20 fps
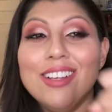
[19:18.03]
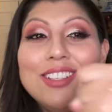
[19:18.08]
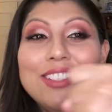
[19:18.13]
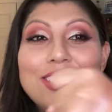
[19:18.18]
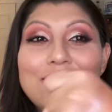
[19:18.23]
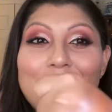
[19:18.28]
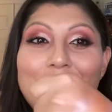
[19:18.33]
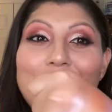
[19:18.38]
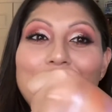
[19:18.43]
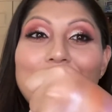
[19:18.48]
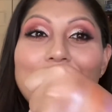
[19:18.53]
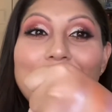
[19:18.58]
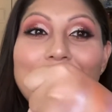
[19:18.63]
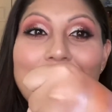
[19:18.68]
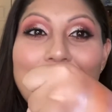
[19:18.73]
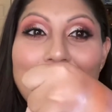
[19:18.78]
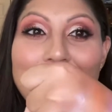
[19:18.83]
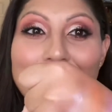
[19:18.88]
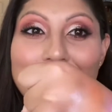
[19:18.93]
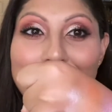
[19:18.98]
So
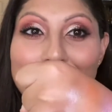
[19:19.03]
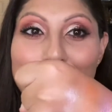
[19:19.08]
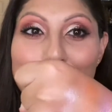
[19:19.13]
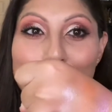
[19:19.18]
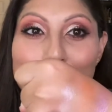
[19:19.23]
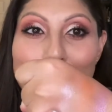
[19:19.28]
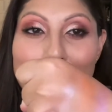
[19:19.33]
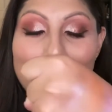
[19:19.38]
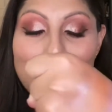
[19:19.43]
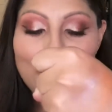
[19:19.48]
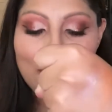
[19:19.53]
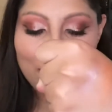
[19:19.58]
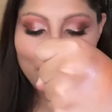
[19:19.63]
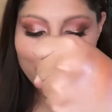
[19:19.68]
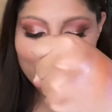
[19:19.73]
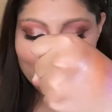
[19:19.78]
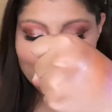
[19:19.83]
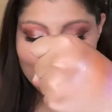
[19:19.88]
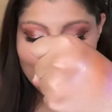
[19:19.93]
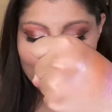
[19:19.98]
that's Smelly Cat
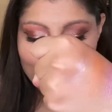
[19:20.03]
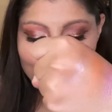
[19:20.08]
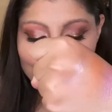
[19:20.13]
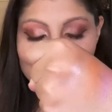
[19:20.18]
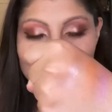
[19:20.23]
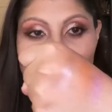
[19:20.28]
right there.